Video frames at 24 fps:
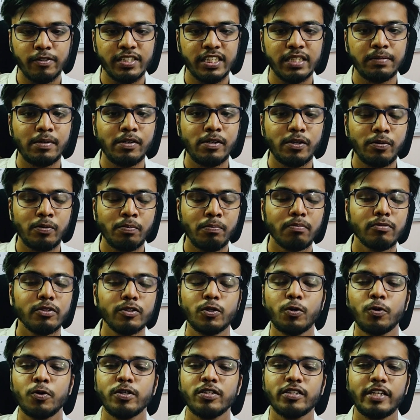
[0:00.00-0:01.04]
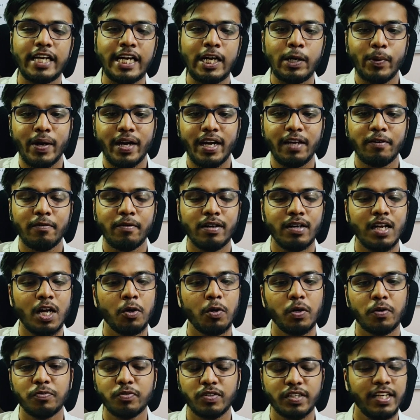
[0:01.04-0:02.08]
I was able to score
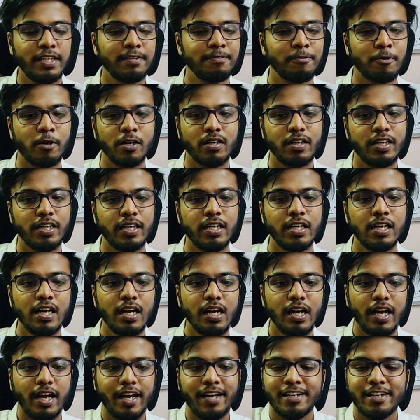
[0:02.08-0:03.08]
321 out of 340